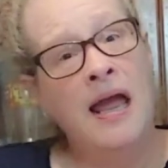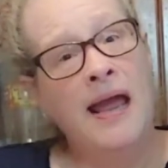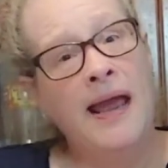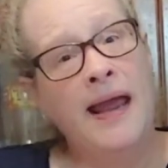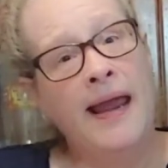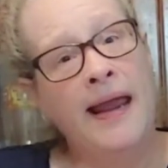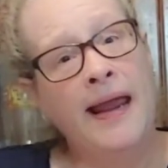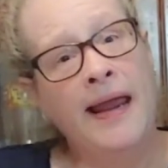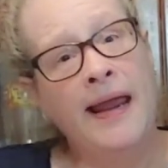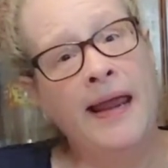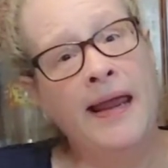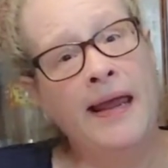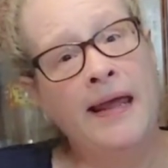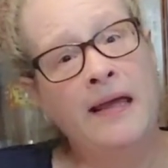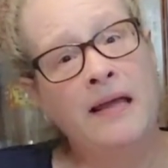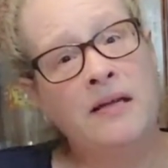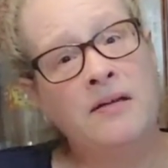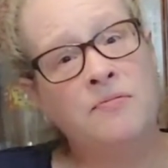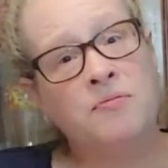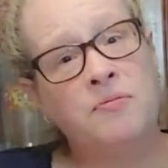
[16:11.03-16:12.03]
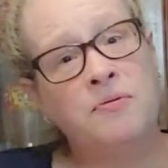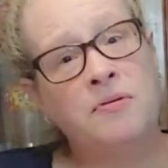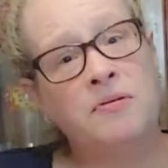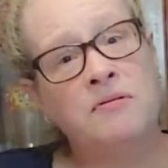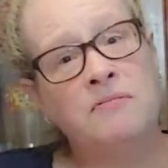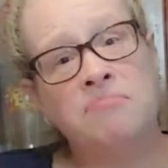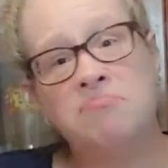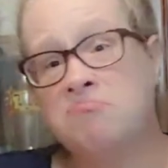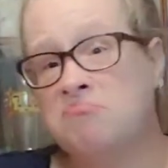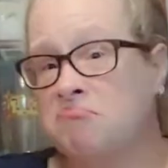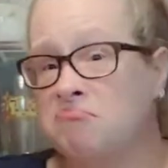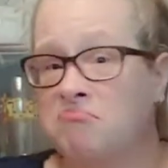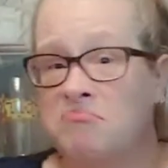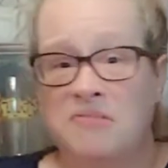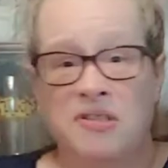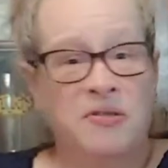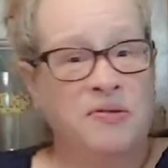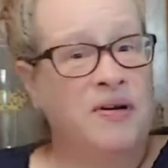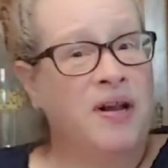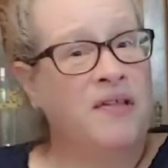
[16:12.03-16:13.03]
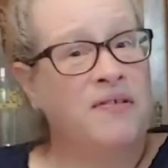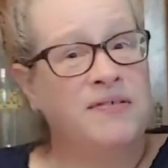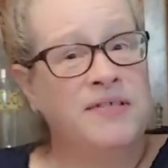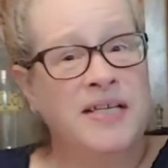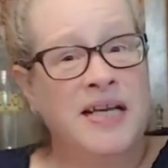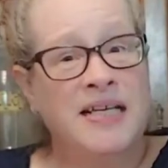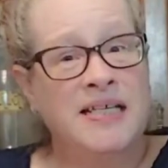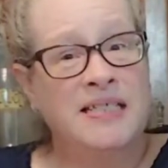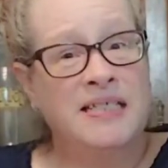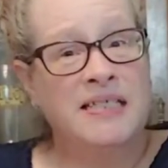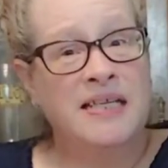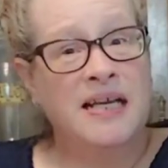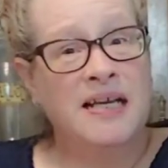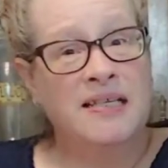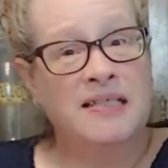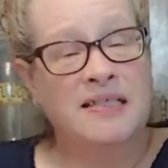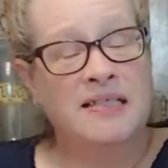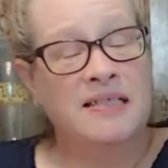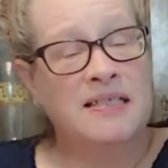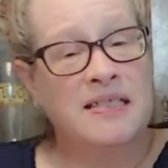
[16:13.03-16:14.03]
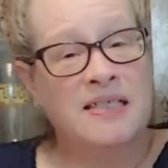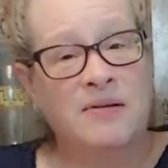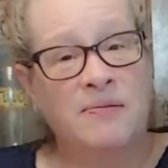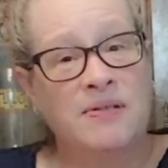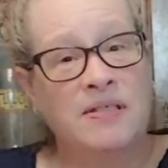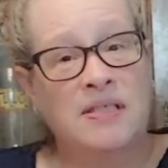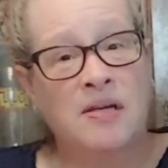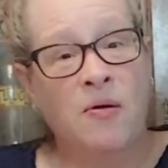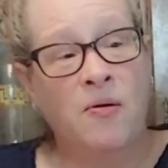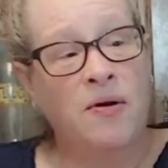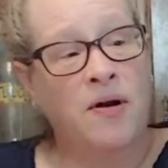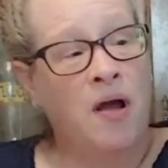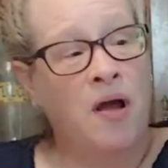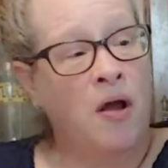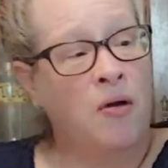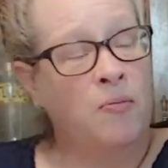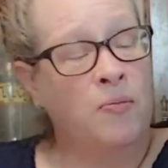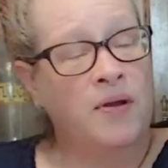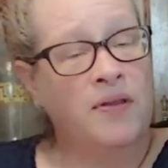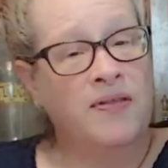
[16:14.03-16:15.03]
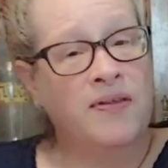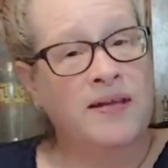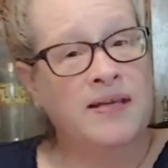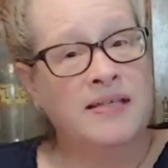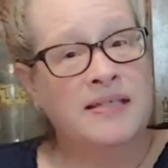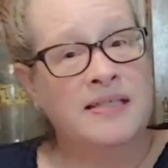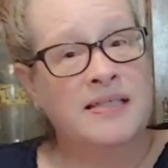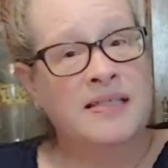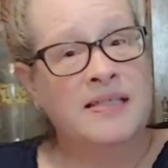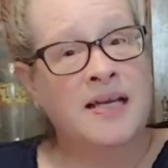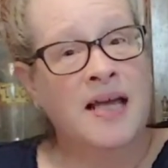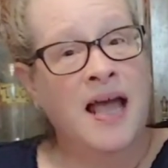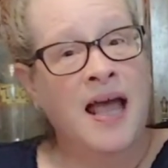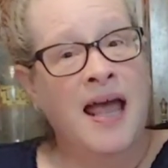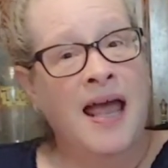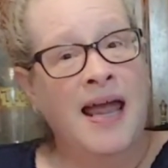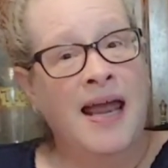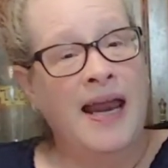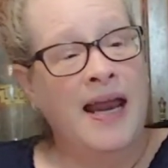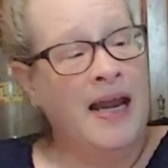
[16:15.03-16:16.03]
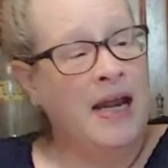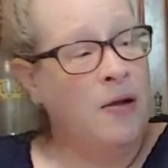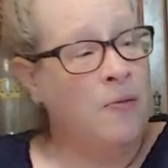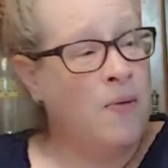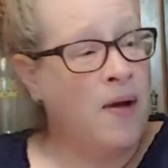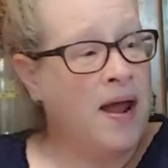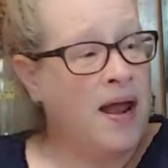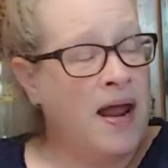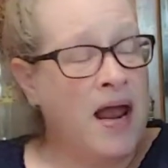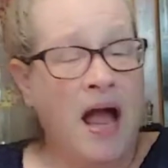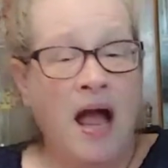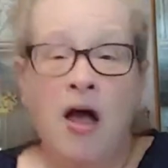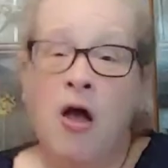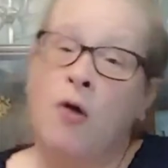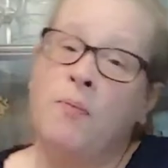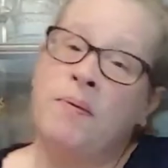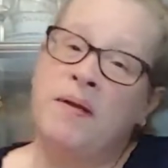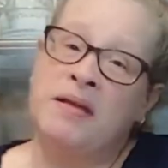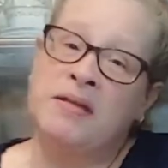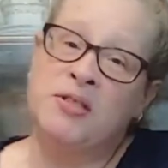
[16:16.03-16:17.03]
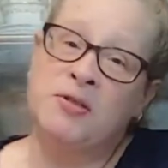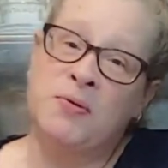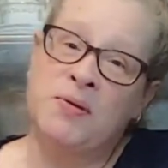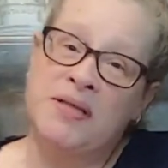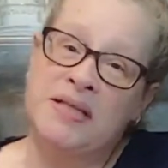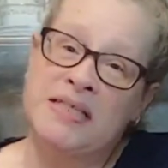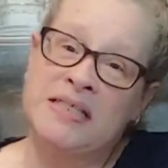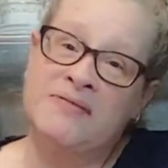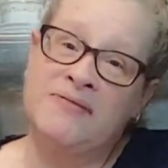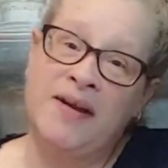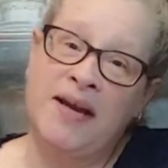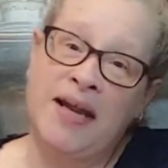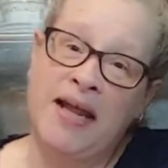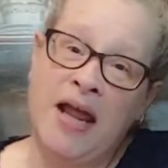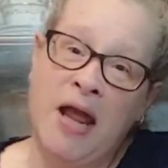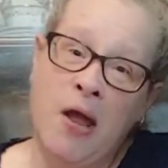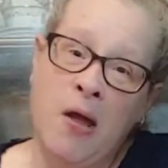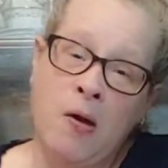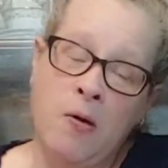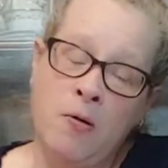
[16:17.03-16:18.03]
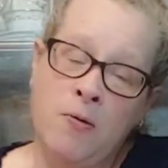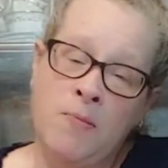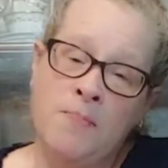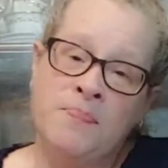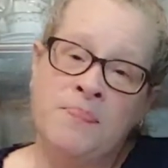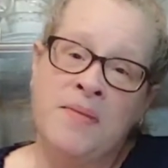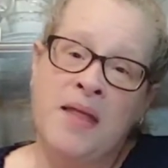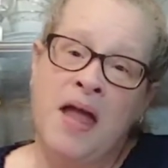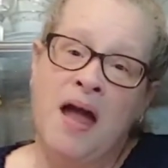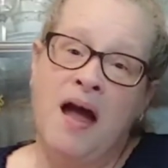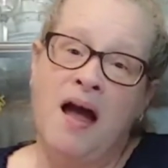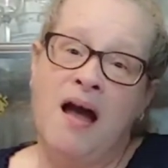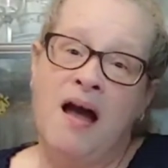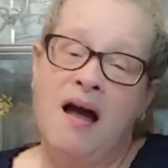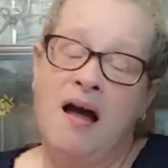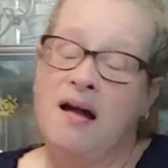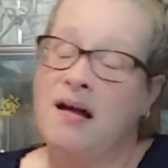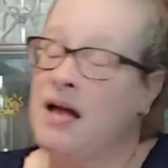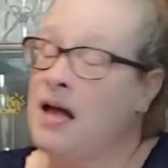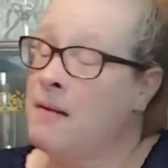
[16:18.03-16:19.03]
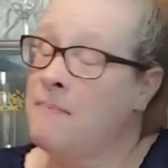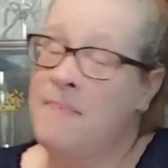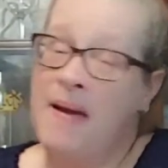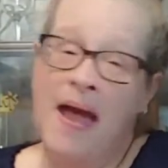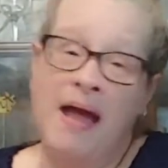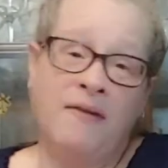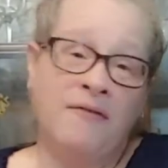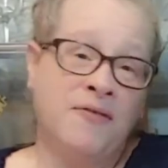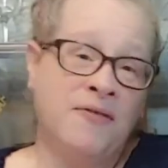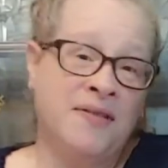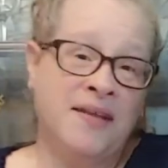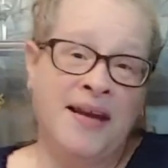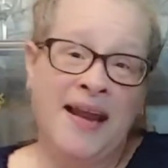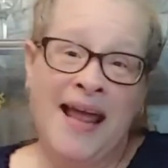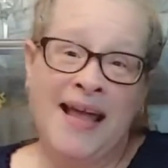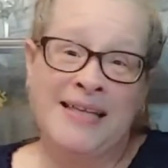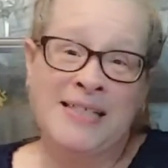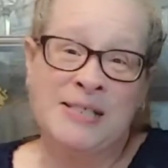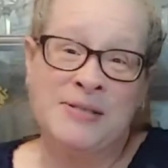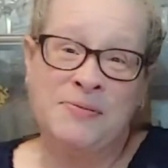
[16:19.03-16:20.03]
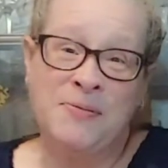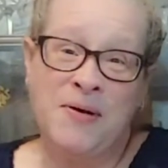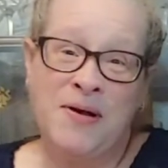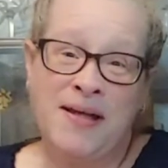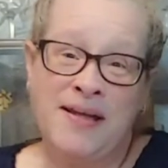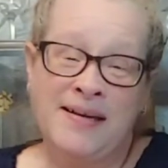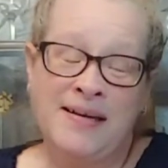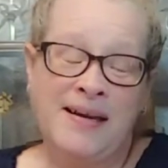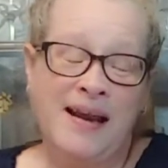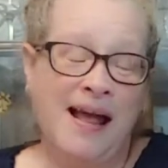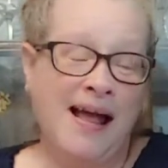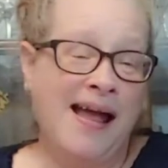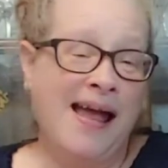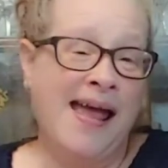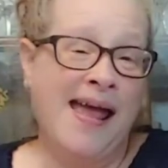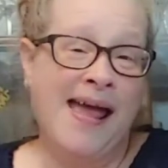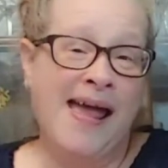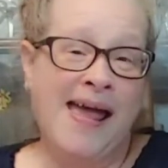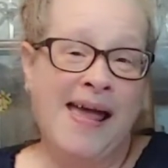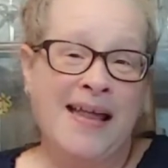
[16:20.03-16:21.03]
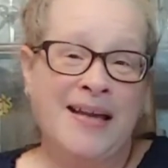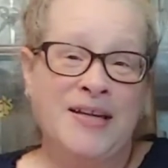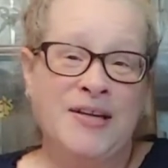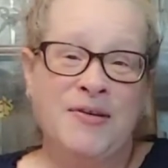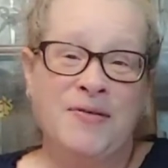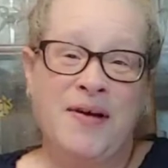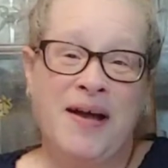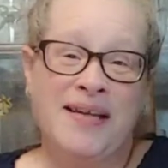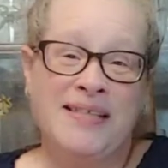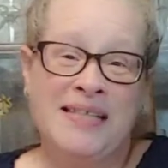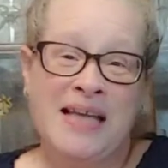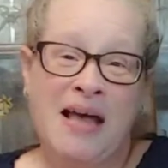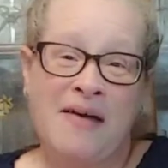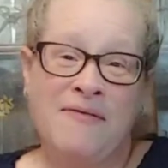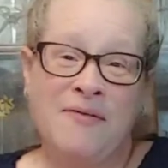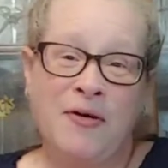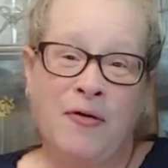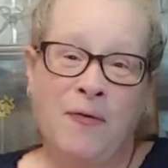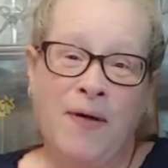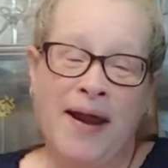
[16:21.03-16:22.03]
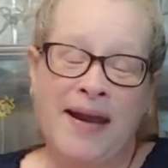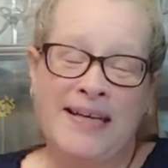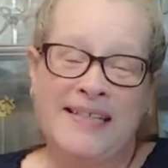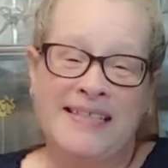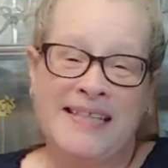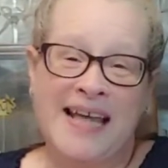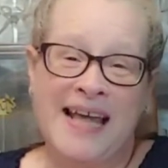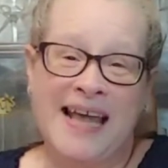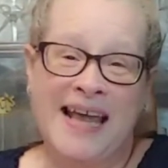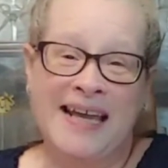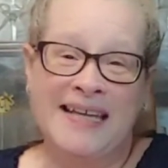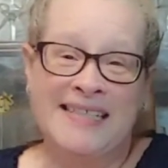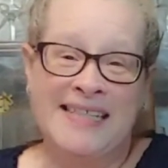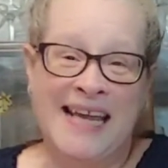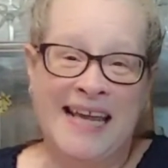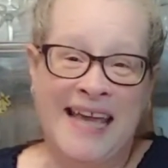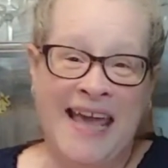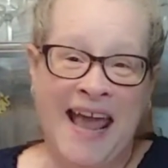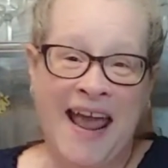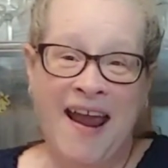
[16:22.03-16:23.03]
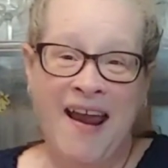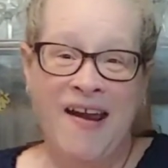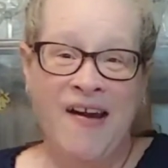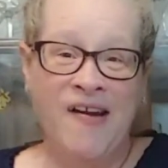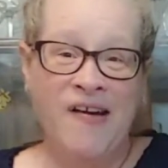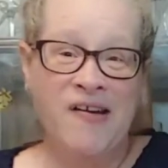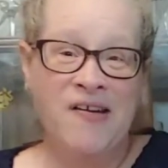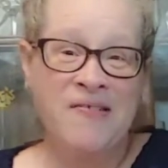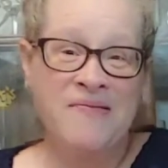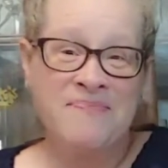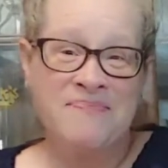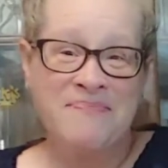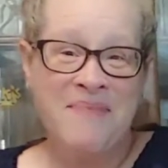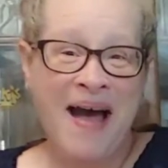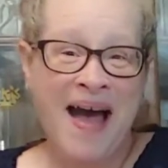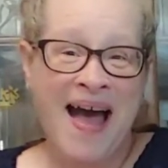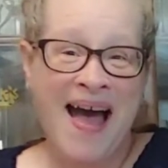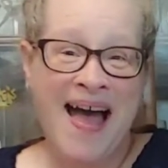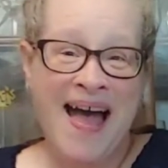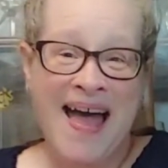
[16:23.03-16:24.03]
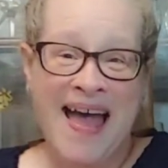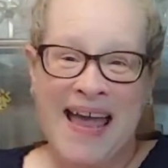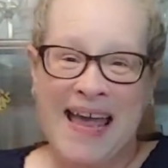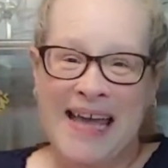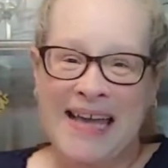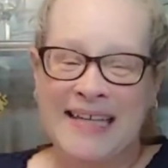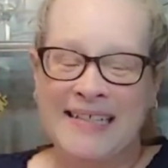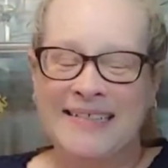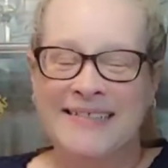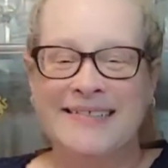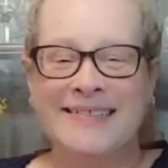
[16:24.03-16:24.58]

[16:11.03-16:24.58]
and we'll do another taste test and see what's going on with this. Anyway, I hope you enjoyed this video. Come back for the next one, and you guys have a great day. Take care. Bye.